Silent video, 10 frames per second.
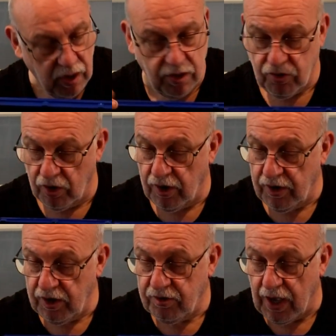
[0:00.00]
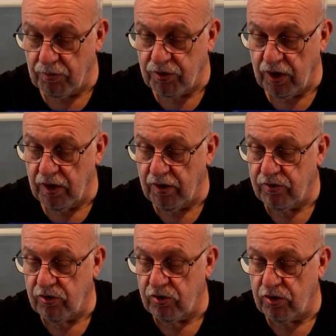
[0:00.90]
So that these gaps here,
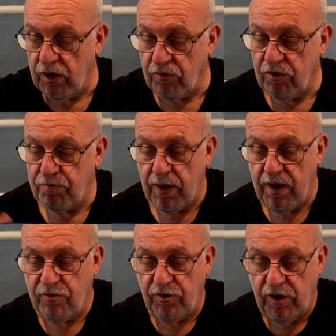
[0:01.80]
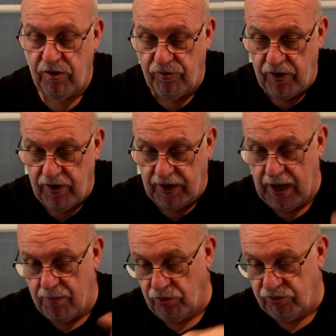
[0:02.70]
there's enough space for you to fit the
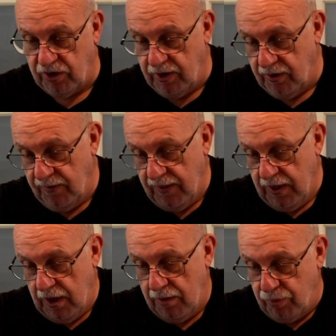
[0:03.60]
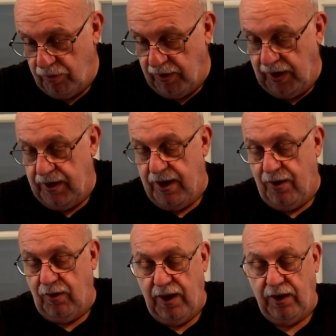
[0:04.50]
cables in and put the lid
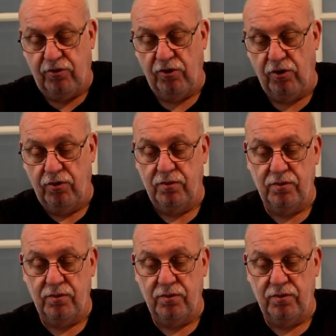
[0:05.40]
down like so.